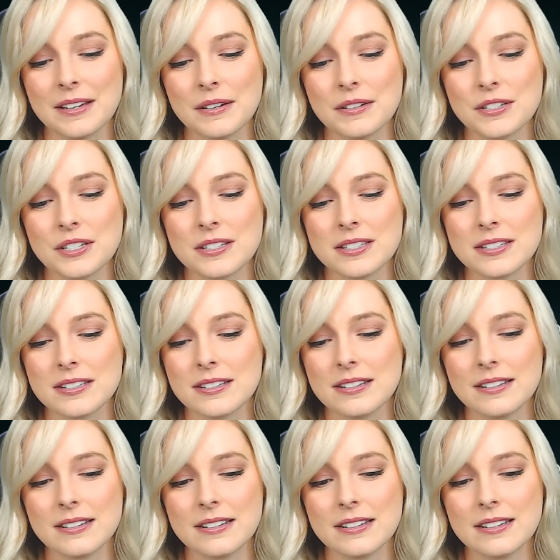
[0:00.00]
just
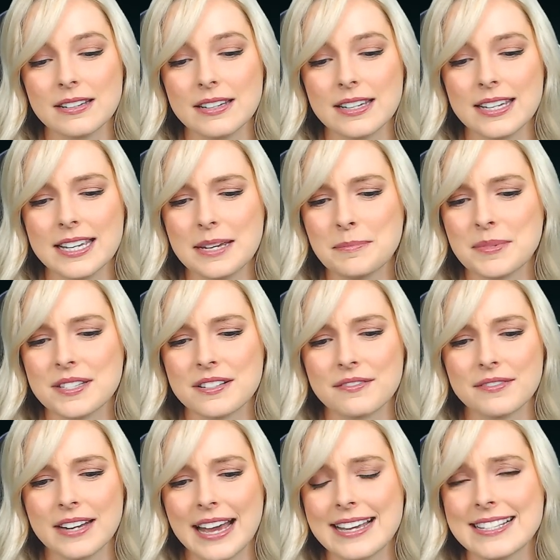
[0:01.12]
heaps of
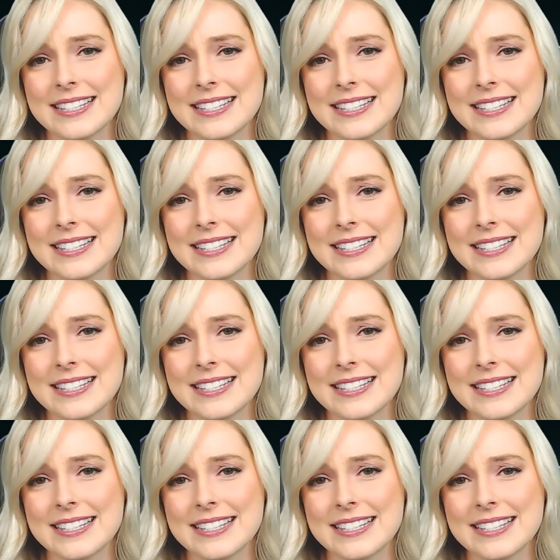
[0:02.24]
nice